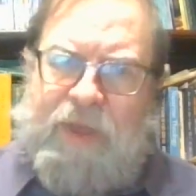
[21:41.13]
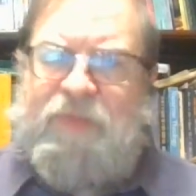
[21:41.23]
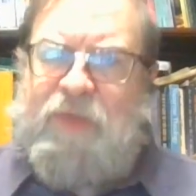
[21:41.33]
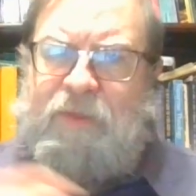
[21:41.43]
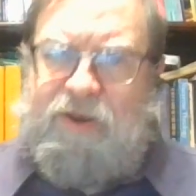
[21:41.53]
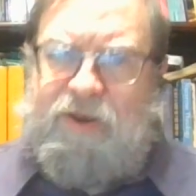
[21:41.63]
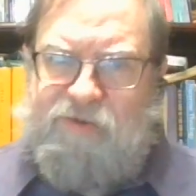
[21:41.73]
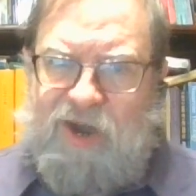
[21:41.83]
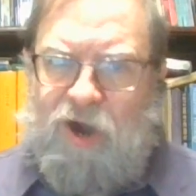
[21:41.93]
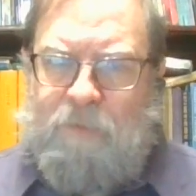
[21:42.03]
and then there
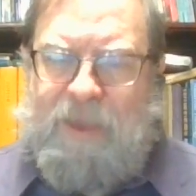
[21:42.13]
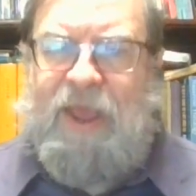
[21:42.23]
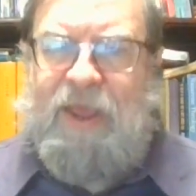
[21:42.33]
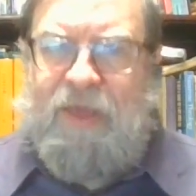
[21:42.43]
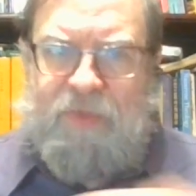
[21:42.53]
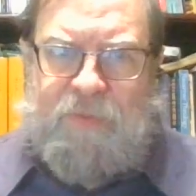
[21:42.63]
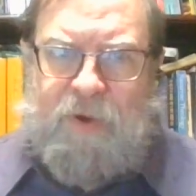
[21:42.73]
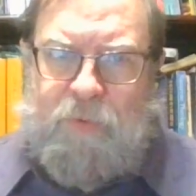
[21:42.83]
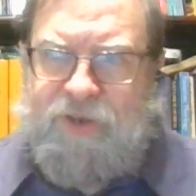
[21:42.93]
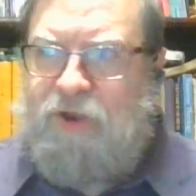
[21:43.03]
was an Aramaic and then
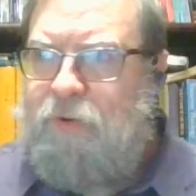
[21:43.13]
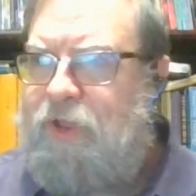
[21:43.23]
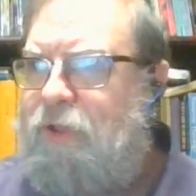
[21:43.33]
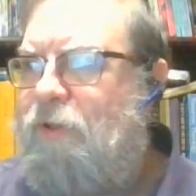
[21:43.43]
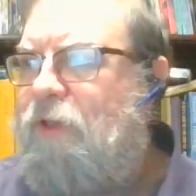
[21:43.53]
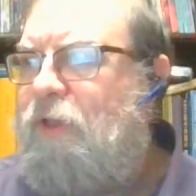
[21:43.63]
there was a Greek.